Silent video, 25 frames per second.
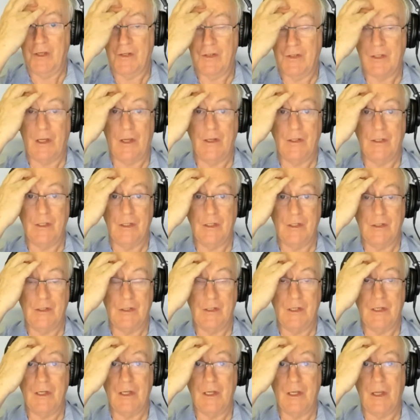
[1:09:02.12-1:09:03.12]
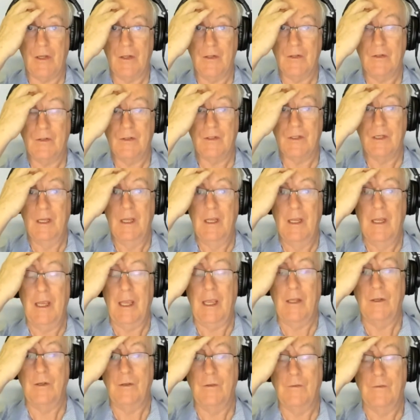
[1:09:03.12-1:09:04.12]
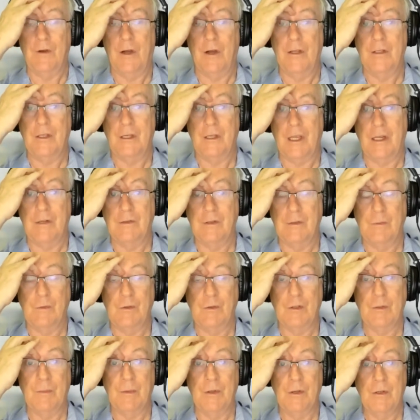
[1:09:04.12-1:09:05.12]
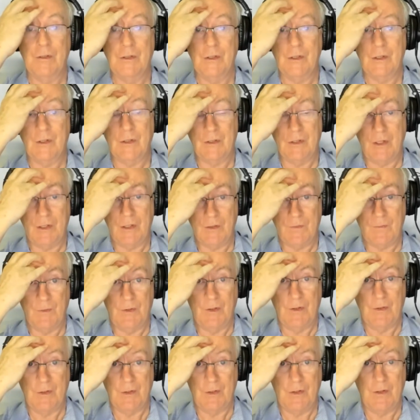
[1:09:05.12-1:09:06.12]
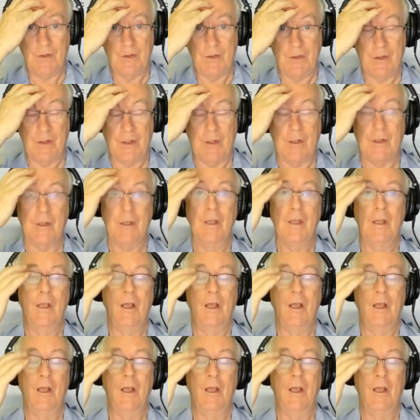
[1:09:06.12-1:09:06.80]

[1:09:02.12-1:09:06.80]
S R T C codes. And you'll find the countries which are most successful in terms of the